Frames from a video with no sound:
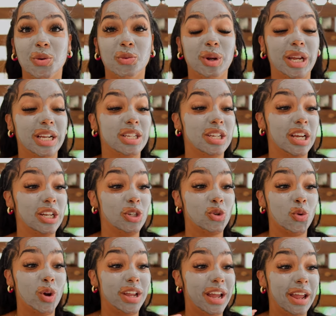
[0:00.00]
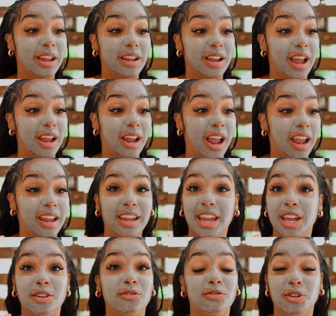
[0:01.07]
We get to enjoy a, a, a
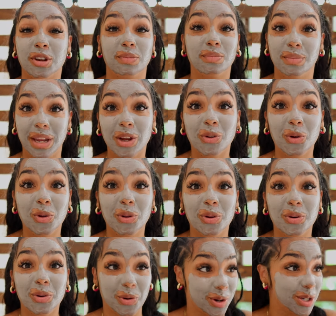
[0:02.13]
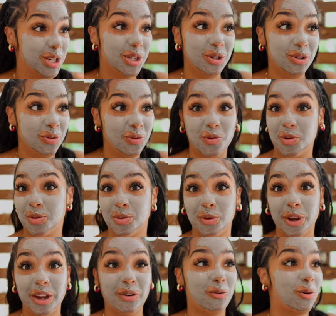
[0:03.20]
kid free meal or two or
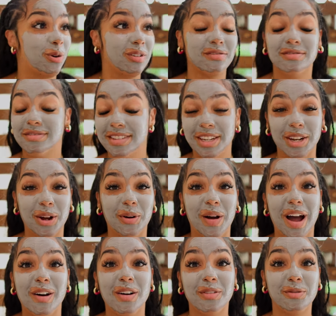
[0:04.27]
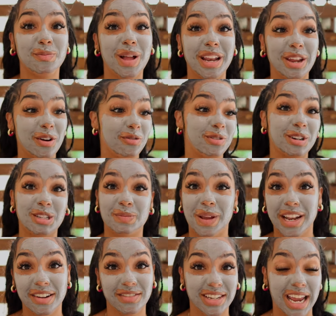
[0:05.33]
three or, you know, however many over a
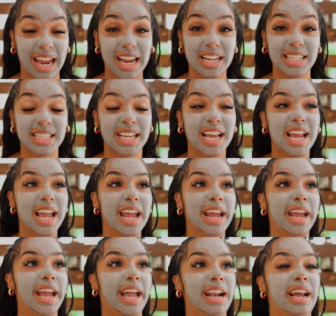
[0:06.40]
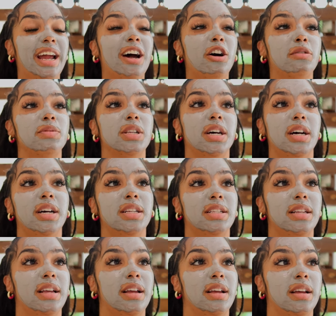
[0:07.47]
span of days. And it helps us